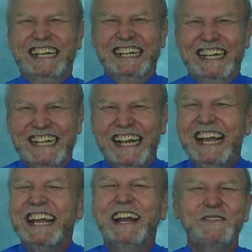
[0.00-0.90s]

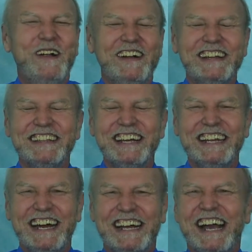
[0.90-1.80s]
Very light,
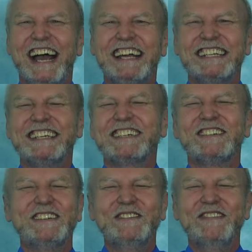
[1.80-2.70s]
you could just
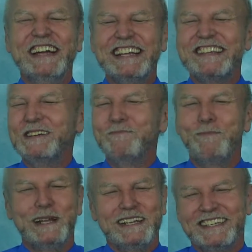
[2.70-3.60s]
sort of imagine it,
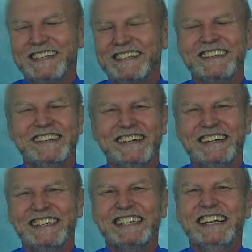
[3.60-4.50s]
bless his
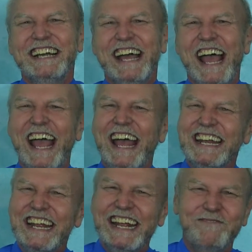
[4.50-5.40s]
heart.
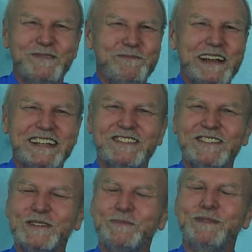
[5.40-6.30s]
But Master
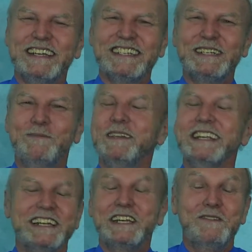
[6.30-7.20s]
just blessed him,
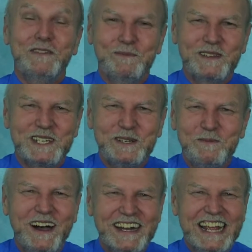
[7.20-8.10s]
didn't give him the
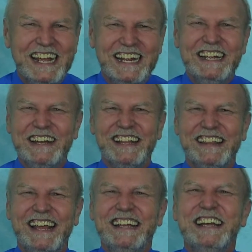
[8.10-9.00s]

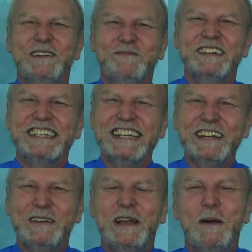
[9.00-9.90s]
samadhi. but
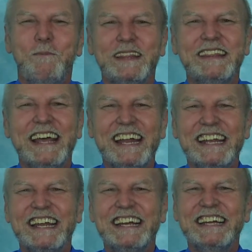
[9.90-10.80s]

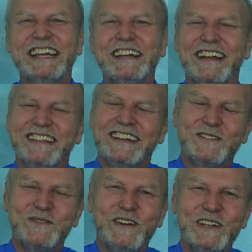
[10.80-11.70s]
that, I thought it
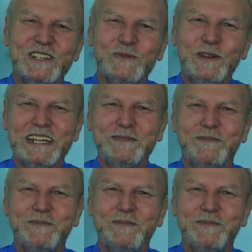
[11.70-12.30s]
was very sweet,